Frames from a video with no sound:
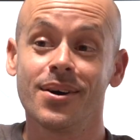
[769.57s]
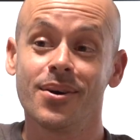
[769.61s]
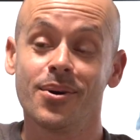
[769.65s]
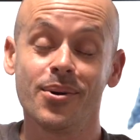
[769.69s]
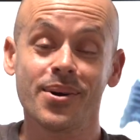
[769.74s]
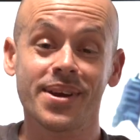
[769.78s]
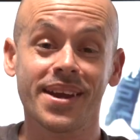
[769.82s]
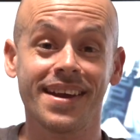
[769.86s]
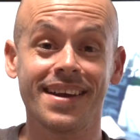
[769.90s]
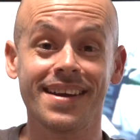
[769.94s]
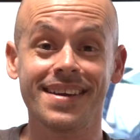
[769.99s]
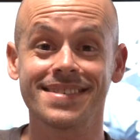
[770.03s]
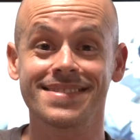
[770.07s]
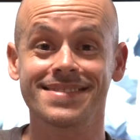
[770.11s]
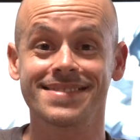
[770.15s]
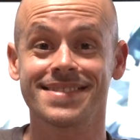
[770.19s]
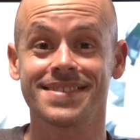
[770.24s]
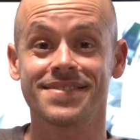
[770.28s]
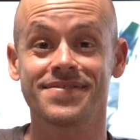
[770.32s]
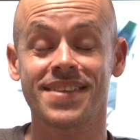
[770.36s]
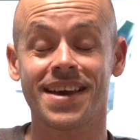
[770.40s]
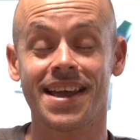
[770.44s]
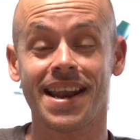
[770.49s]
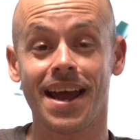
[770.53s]
Okay,
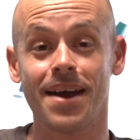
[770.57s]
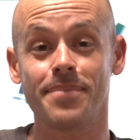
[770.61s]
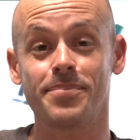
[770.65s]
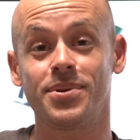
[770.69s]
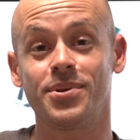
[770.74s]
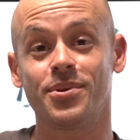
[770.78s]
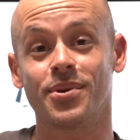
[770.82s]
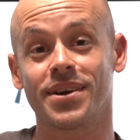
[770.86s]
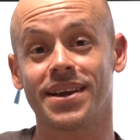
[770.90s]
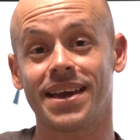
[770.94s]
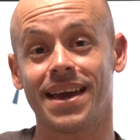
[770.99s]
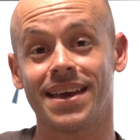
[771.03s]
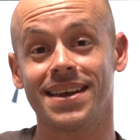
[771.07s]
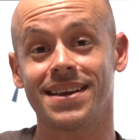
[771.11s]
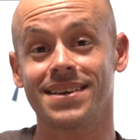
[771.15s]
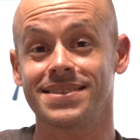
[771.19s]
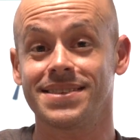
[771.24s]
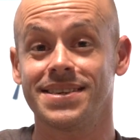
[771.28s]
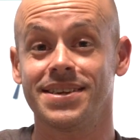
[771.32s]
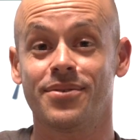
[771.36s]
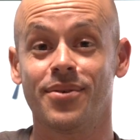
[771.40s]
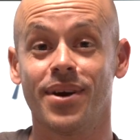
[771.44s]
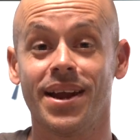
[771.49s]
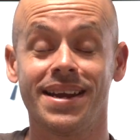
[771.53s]
if that happened
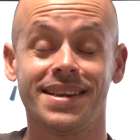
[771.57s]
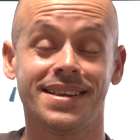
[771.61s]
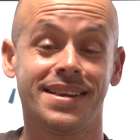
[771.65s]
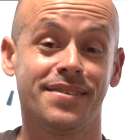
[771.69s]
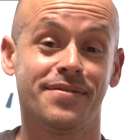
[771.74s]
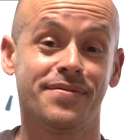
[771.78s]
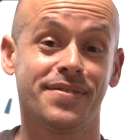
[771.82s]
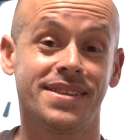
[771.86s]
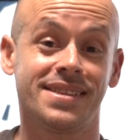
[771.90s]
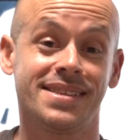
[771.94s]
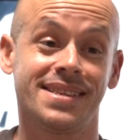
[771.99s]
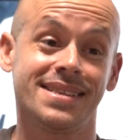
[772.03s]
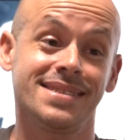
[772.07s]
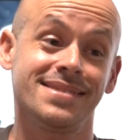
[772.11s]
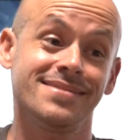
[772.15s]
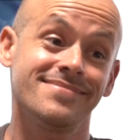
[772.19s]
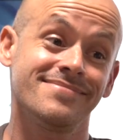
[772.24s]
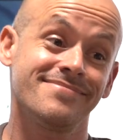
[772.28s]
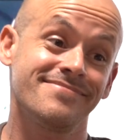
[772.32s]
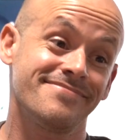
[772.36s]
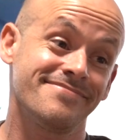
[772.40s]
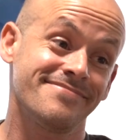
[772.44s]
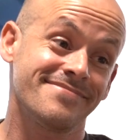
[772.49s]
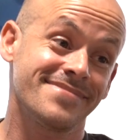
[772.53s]
organically, great. If it
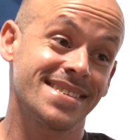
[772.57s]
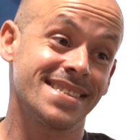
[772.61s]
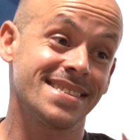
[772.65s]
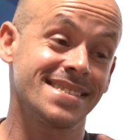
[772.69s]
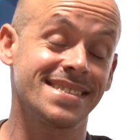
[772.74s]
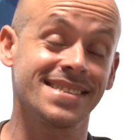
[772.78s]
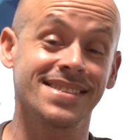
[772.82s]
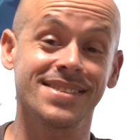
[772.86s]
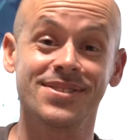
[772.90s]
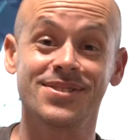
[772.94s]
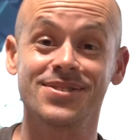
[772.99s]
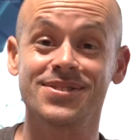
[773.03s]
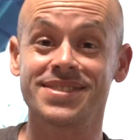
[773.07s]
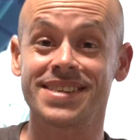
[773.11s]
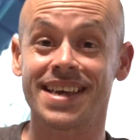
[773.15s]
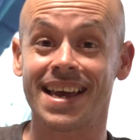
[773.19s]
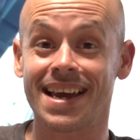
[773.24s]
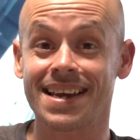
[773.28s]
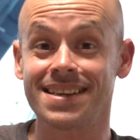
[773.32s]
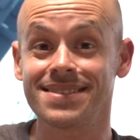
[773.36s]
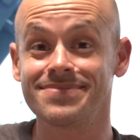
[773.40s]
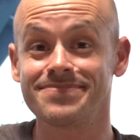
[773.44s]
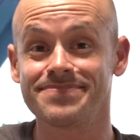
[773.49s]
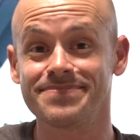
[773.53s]
didn't, that's a little
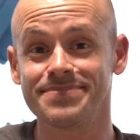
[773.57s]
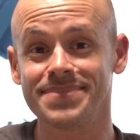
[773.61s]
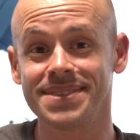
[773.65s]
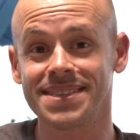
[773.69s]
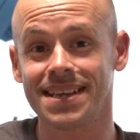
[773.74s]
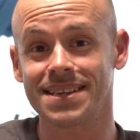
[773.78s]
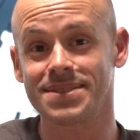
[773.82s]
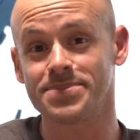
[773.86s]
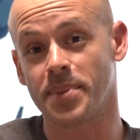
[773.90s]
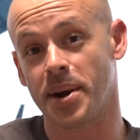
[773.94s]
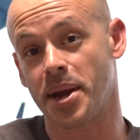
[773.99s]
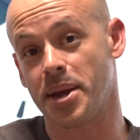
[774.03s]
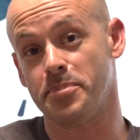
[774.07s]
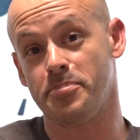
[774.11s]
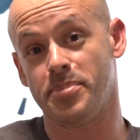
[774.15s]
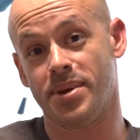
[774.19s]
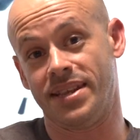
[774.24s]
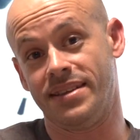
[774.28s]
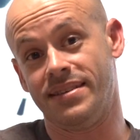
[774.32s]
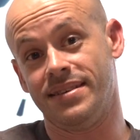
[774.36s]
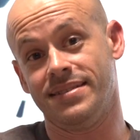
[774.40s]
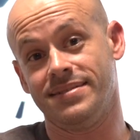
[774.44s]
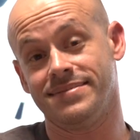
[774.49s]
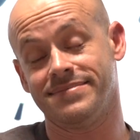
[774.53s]
sad. That's my
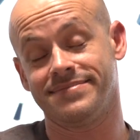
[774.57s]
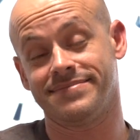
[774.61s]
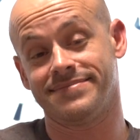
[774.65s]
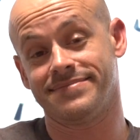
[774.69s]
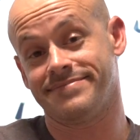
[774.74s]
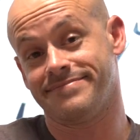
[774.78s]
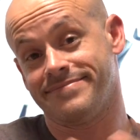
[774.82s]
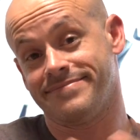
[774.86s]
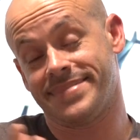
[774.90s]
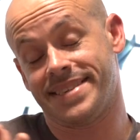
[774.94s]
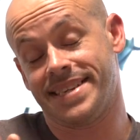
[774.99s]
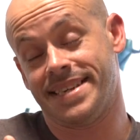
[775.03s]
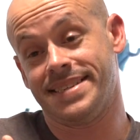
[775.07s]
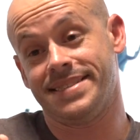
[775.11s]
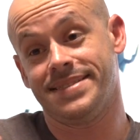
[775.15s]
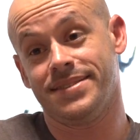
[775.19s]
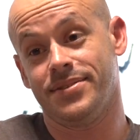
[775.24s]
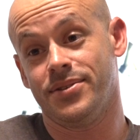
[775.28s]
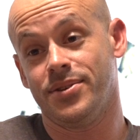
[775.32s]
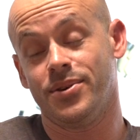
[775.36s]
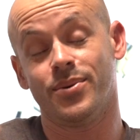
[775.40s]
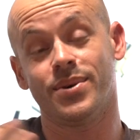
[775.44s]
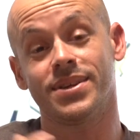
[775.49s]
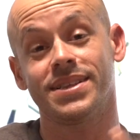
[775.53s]
opinion. And
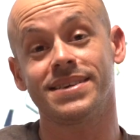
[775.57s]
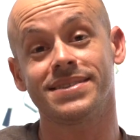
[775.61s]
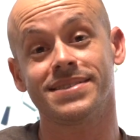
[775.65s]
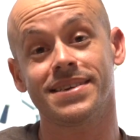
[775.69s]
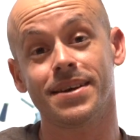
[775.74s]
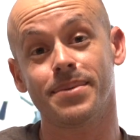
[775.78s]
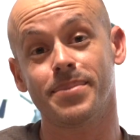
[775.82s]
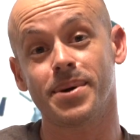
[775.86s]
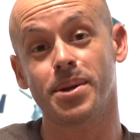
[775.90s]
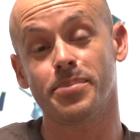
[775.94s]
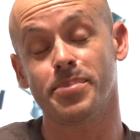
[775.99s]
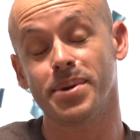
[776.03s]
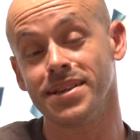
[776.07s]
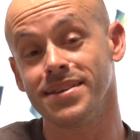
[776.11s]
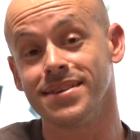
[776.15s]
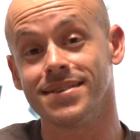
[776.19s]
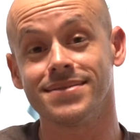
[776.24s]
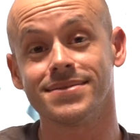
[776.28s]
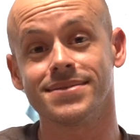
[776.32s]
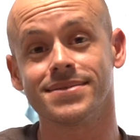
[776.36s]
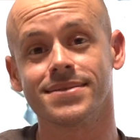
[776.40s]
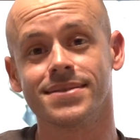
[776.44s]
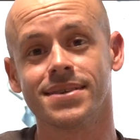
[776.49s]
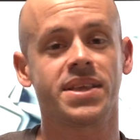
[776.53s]
you know what they say about
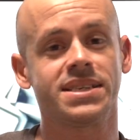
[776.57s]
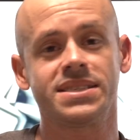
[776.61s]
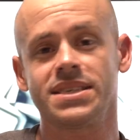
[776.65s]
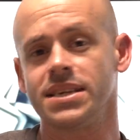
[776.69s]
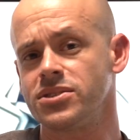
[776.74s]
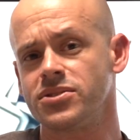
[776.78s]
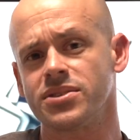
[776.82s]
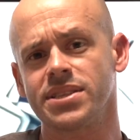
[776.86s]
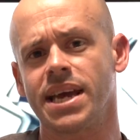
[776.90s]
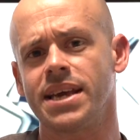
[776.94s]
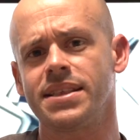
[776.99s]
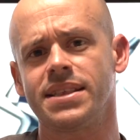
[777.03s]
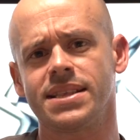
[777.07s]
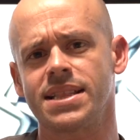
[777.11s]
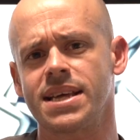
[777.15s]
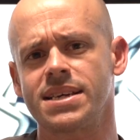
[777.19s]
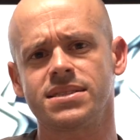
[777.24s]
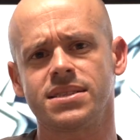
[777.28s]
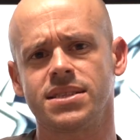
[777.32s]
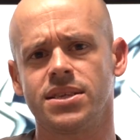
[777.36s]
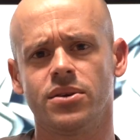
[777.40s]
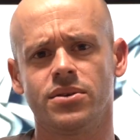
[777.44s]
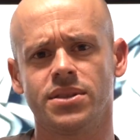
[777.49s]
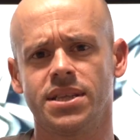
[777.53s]
opinions. Essentially, I think
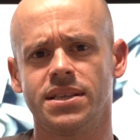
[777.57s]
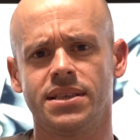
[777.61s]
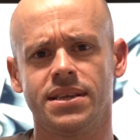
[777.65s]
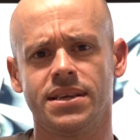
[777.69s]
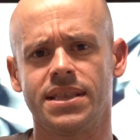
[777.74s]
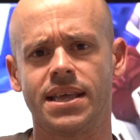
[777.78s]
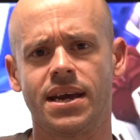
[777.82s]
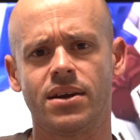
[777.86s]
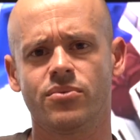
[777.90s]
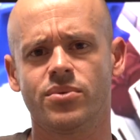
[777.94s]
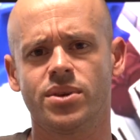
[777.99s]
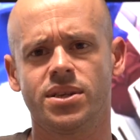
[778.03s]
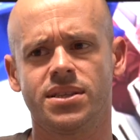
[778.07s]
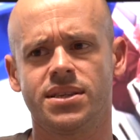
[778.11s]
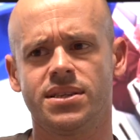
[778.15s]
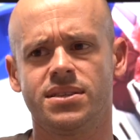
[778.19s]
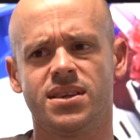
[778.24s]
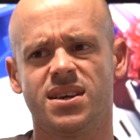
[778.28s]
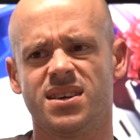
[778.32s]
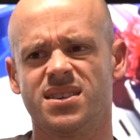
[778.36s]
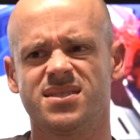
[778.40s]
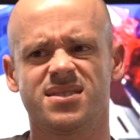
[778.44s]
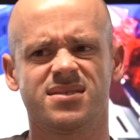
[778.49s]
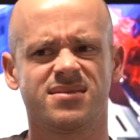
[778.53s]
that's the only thing that really
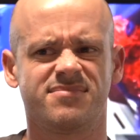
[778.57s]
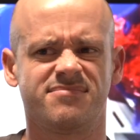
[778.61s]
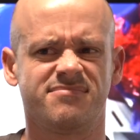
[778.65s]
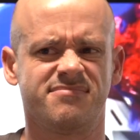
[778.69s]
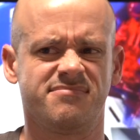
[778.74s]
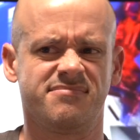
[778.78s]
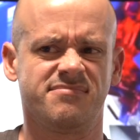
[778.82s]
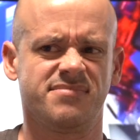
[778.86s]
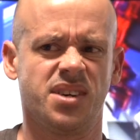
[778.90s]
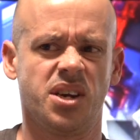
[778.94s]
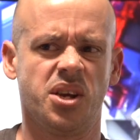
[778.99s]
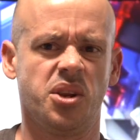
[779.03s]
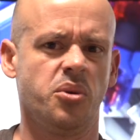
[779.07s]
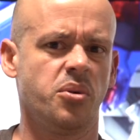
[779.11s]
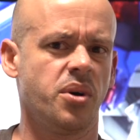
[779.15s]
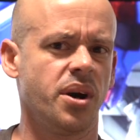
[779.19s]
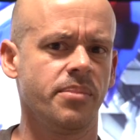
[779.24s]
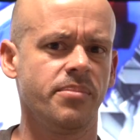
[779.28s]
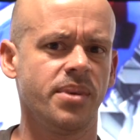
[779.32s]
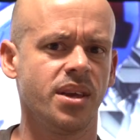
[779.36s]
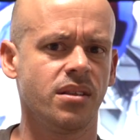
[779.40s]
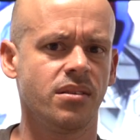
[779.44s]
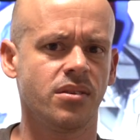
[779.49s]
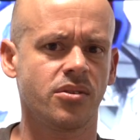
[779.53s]
does
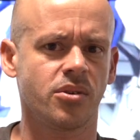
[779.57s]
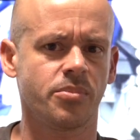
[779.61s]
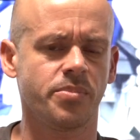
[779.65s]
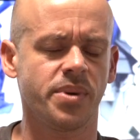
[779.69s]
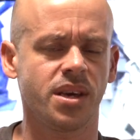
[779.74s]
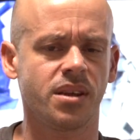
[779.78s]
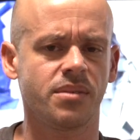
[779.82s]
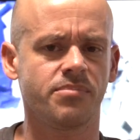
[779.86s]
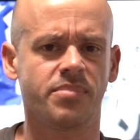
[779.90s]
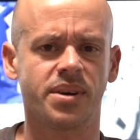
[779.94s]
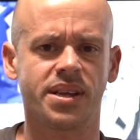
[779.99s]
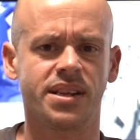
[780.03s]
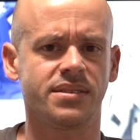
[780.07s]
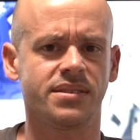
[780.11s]
annoy me a little bit, but